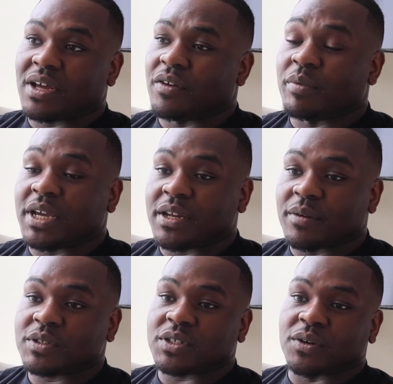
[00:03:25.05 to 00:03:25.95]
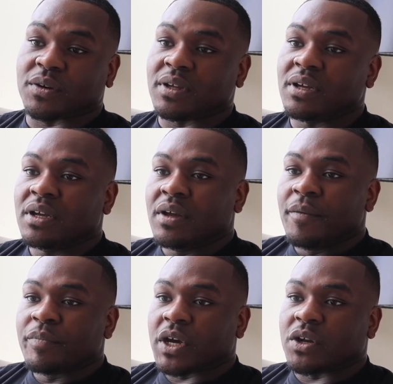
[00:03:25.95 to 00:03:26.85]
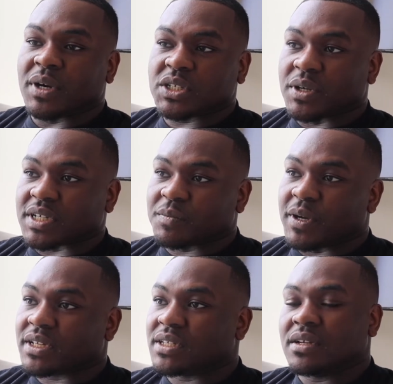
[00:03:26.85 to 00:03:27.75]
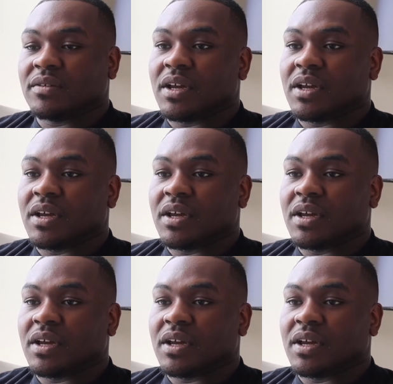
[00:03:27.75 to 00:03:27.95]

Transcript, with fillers: And I beat them, so I know what to expect,